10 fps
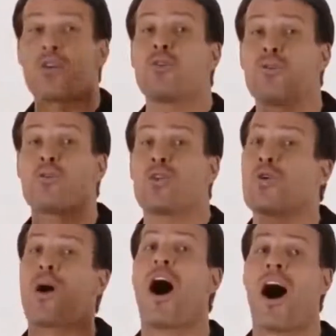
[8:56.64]
that's
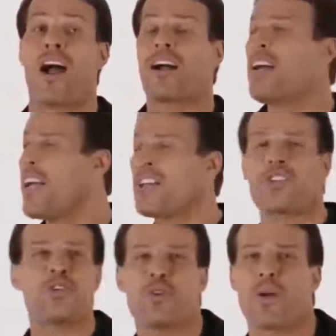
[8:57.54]
who you are.
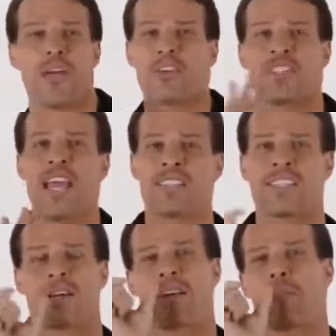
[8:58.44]
And so you do whatever is
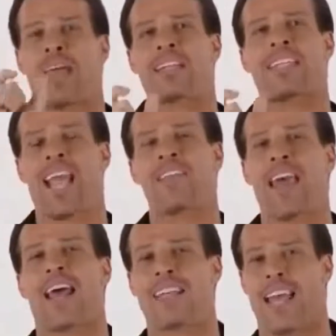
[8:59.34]
necessary to
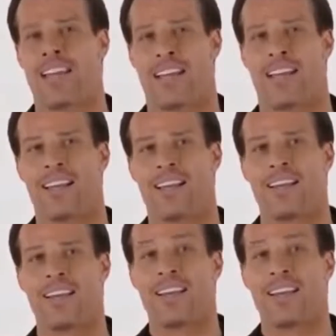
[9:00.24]
maintain that identity.